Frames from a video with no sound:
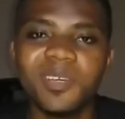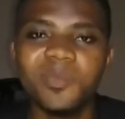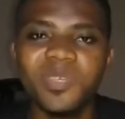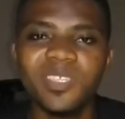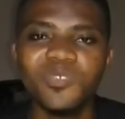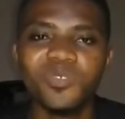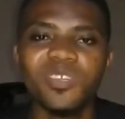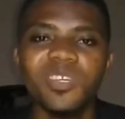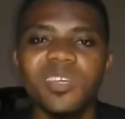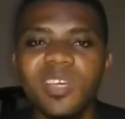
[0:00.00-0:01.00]
I mean,
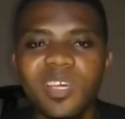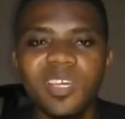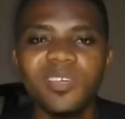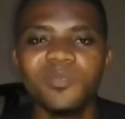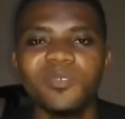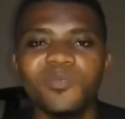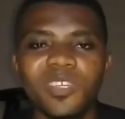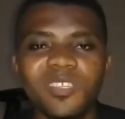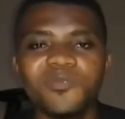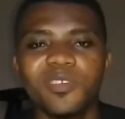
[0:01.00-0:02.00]

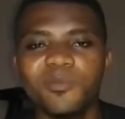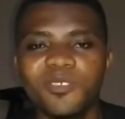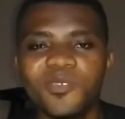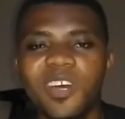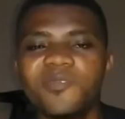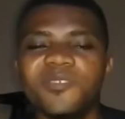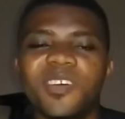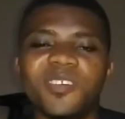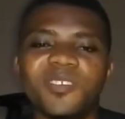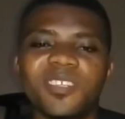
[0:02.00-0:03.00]
what if you happen to have the
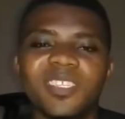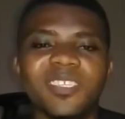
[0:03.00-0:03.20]
virus?